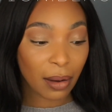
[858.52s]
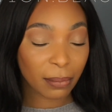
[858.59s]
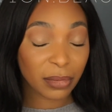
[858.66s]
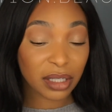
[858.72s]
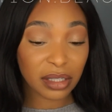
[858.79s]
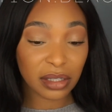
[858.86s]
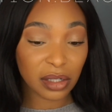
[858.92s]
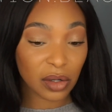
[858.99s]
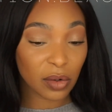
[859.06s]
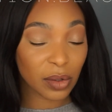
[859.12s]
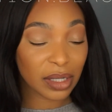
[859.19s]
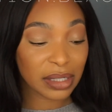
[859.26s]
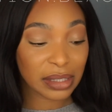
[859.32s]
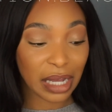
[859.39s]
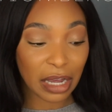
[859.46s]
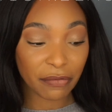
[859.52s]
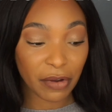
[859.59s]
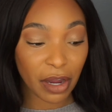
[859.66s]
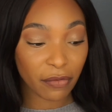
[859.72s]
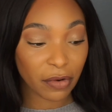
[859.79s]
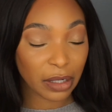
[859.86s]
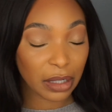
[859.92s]
This is the quickest I've
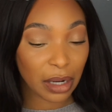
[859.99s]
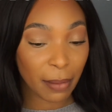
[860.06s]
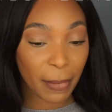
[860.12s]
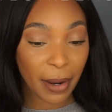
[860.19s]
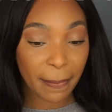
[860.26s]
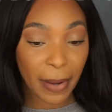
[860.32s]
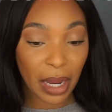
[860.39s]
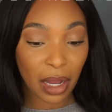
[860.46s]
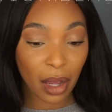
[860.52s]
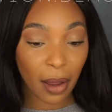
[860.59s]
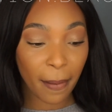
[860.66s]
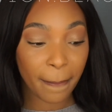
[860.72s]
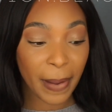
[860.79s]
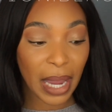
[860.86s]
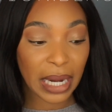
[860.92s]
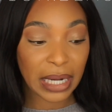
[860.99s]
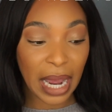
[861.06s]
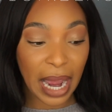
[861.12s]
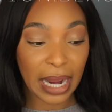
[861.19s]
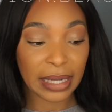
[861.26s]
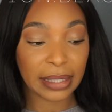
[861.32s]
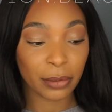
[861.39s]
ever done my makeup, and
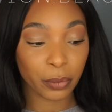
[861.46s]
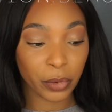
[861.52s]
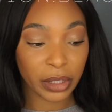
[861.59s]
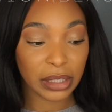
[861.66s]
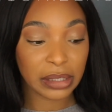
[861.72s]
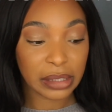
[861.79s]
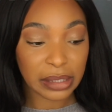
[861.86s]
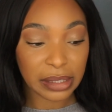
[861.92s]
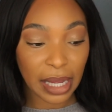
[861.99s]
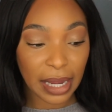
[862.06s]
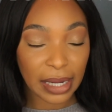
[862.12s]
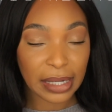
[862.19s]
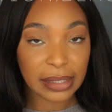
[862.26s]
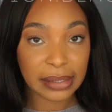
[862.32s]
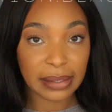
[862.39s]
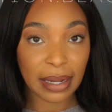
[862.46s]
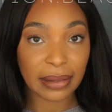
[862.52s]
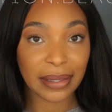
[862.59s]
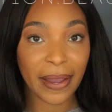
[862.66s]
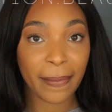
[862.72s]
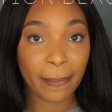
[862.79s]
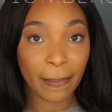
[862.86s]
I can really say it's not
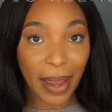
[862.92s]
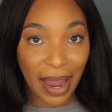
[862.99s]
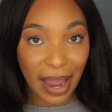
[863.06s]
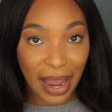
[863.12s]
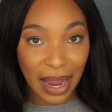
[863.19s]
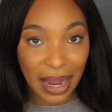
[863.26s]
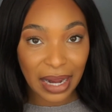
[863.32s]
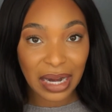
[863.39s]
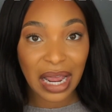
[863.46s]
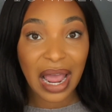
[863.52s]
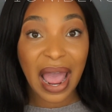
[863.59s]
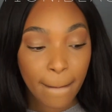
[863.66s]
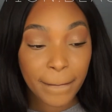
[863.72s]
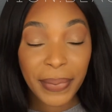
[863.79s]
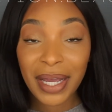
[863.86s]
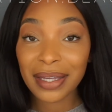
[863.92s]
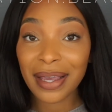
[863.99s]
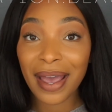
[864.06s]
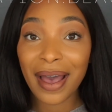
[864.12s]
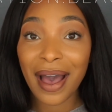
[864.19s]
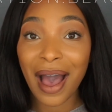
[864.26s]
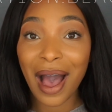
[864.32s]
that bad. But
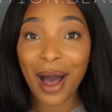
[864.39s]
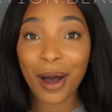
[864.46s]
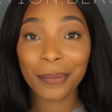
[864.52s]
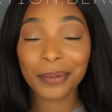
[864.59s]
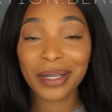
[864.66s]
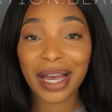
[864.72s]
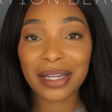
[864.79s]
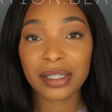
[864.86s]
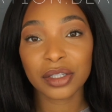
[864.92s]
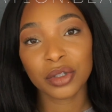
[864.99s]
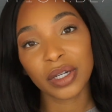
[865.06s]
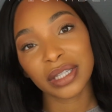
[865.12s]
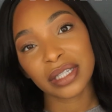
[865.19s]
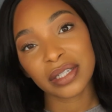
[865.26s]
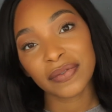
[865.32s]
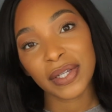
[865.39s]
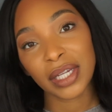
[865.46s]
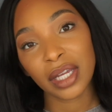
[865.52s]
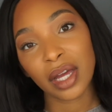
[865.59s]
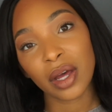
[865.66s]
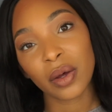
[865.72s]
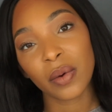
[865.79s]
yeah, I hope you guys enjoyed this
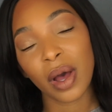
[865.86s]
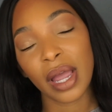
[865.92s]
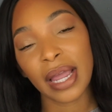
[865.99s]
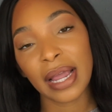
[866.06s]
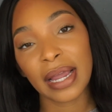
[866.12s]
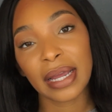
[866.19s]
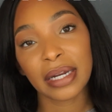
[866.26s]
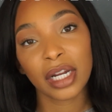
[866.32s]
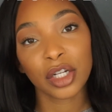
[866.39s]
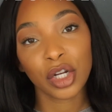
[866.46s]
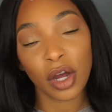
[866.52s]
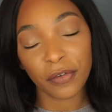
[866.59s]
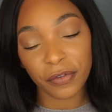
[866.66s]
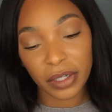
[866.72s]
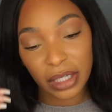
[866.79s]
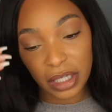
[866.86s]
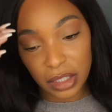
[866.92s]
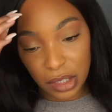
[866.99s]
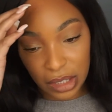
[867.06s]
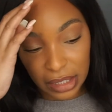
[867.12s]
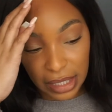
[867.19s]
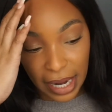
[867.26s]
video, and don't forget
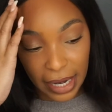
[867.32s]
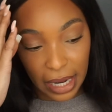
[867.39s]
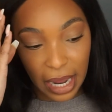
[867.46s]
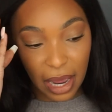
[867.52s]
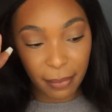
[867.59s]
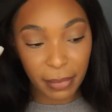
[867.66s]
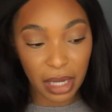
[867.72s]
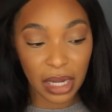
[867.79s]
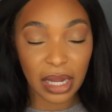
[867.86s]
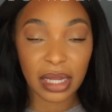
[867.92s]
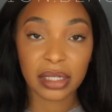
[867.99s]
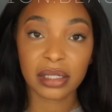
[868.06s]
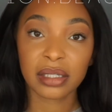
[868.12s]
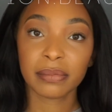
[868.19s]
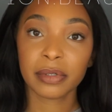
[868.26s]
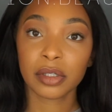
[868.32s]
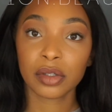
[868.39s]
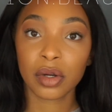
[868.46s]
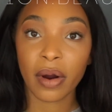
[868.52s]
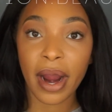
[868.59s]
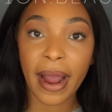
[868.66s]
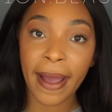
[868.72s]
to like, comment, and
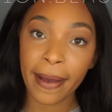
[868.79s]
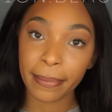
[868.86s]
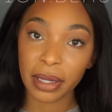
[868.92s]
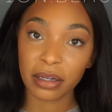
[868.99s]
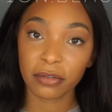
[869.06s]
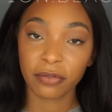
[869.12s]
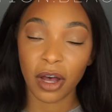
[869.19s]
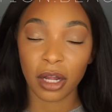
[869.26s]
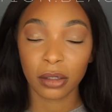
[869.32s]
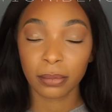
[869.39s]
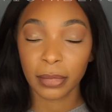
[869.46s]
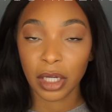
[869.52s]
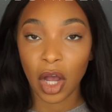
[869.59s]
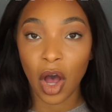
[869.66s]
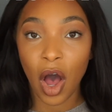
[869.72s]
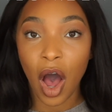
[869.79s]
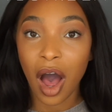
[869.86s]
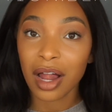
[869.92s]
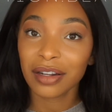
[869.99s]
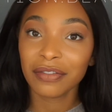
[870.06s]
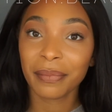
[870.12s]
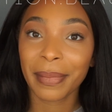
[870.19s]
subscribe, and follow me on
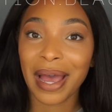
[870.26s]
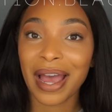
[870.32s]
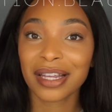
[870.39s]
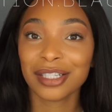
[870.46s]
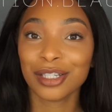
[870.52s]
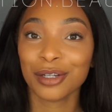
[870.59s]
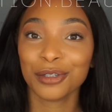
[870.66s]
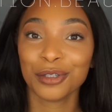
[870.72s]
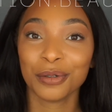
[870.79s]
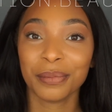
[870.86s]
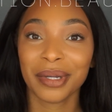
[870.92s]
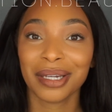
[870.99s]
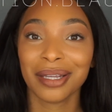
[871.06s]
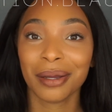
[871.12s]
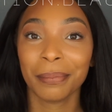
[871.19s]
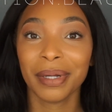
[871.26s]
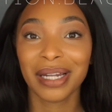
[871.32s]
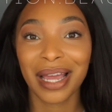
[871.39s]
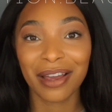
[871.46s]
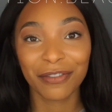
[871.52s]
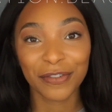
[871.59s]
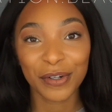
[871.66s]
all of my social media
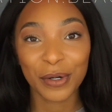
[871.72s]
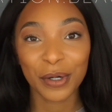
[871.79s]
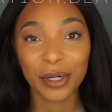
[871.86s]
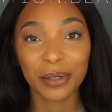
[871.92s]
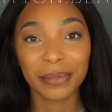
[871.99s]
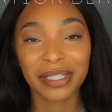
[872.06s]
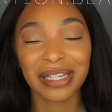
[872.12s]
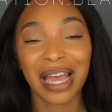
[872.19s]
platforms.